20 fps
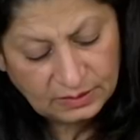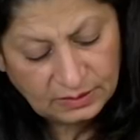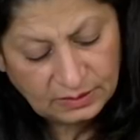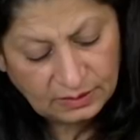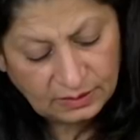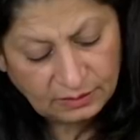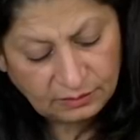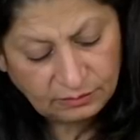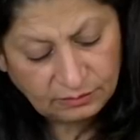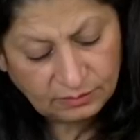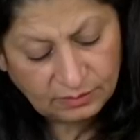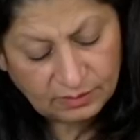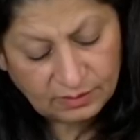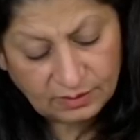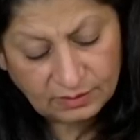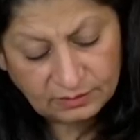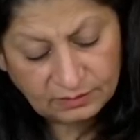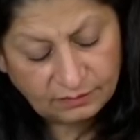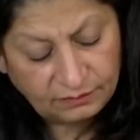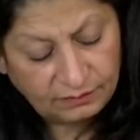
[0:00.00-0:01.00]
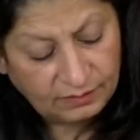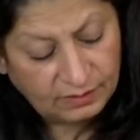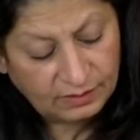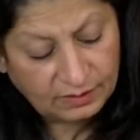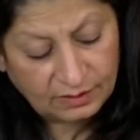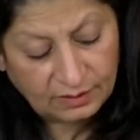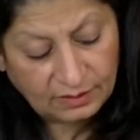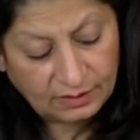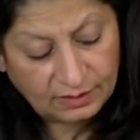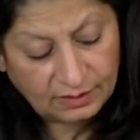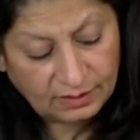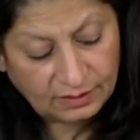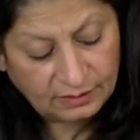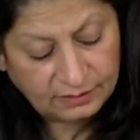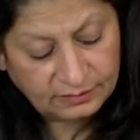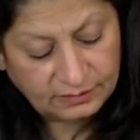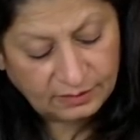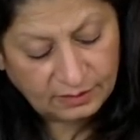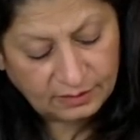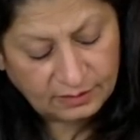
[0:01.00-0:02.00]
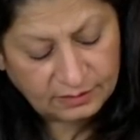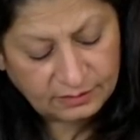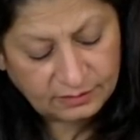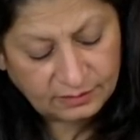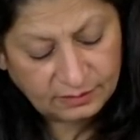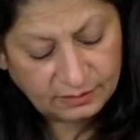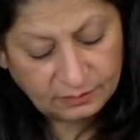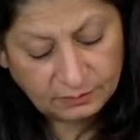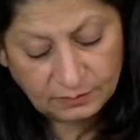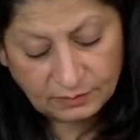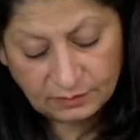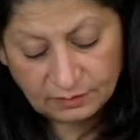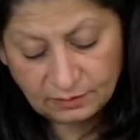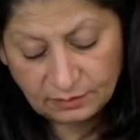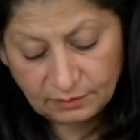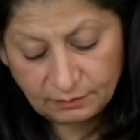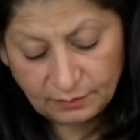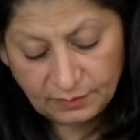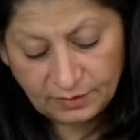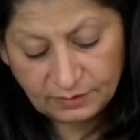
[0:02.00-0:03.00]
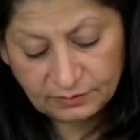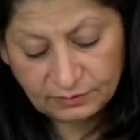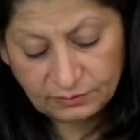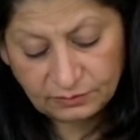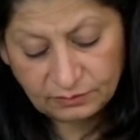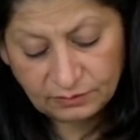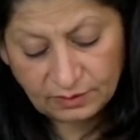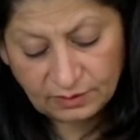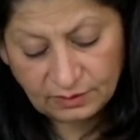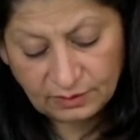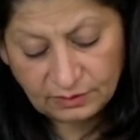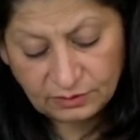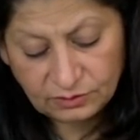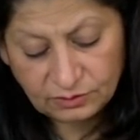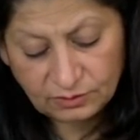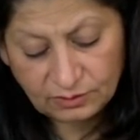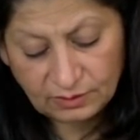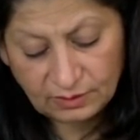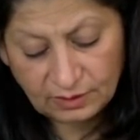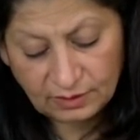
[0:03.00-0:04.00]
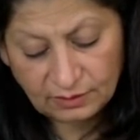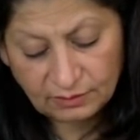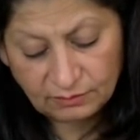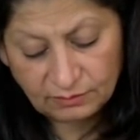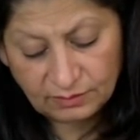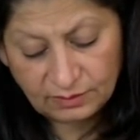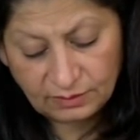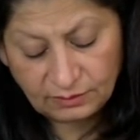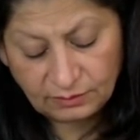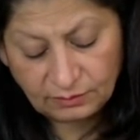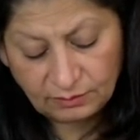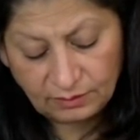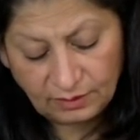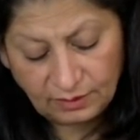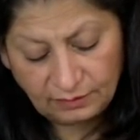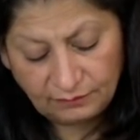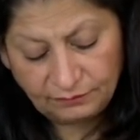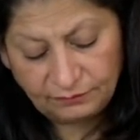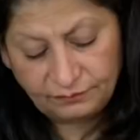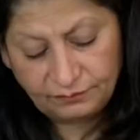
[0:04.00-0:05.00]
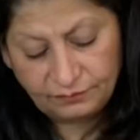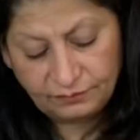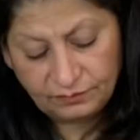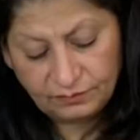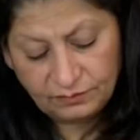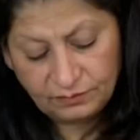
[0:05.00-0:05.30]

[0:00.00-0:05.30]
and you are kind of like i cannot take it anymore but you're gonna enjoy like you know the new love